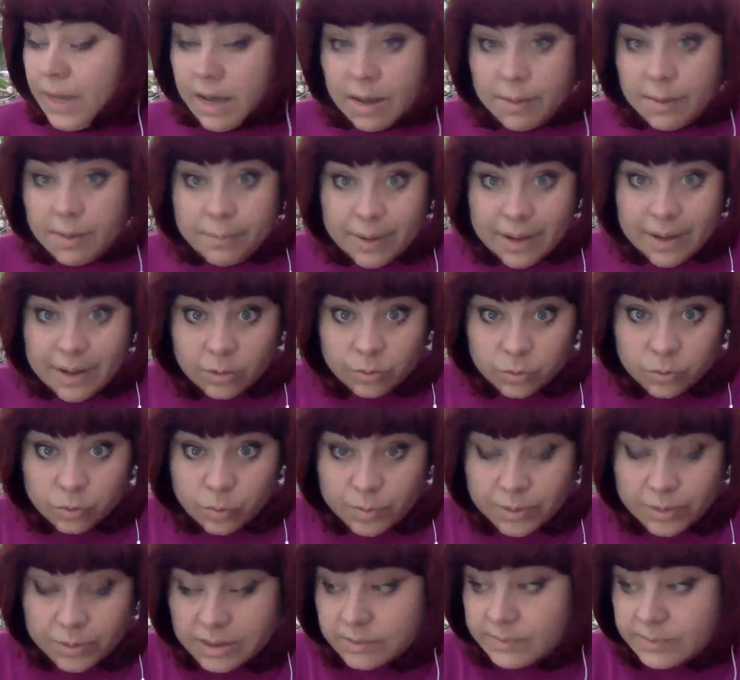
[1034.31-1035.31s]
about
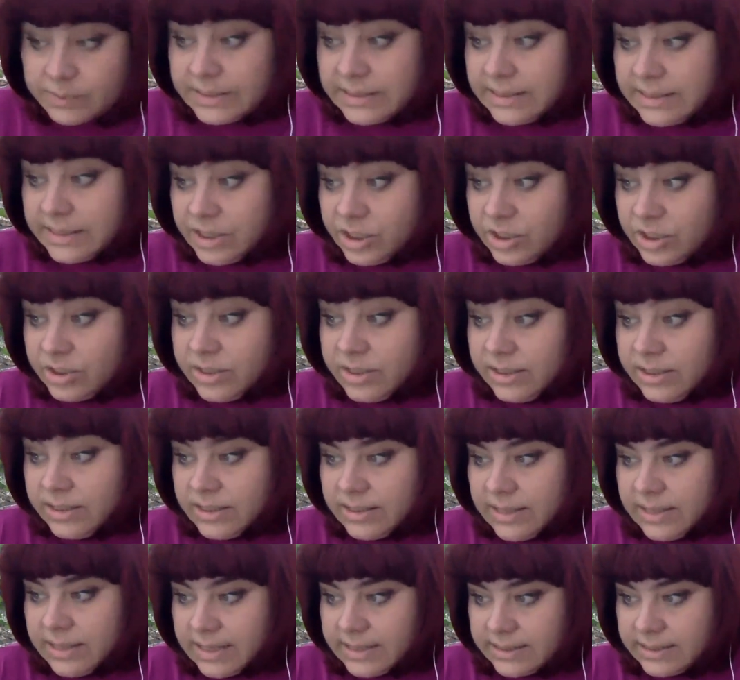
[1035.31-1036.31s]
to become stationary
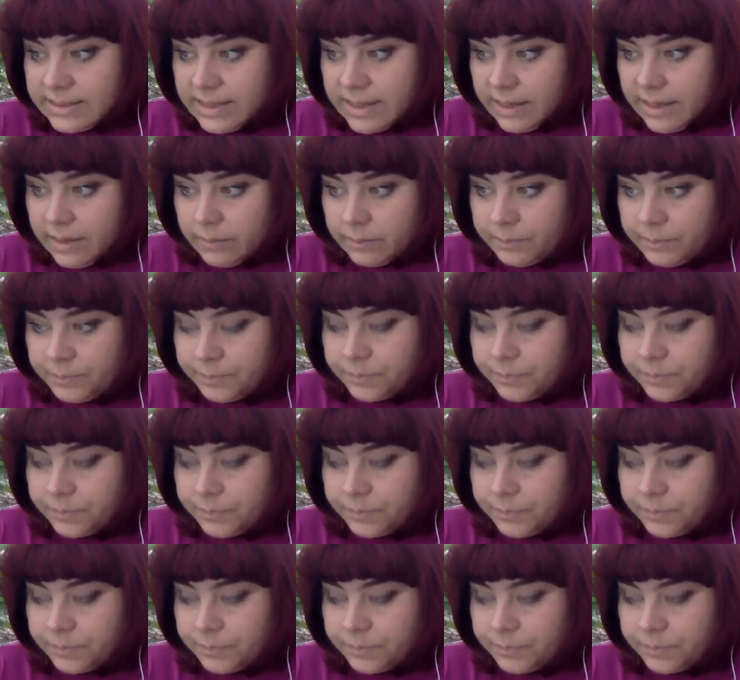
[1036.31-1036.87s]
the next day.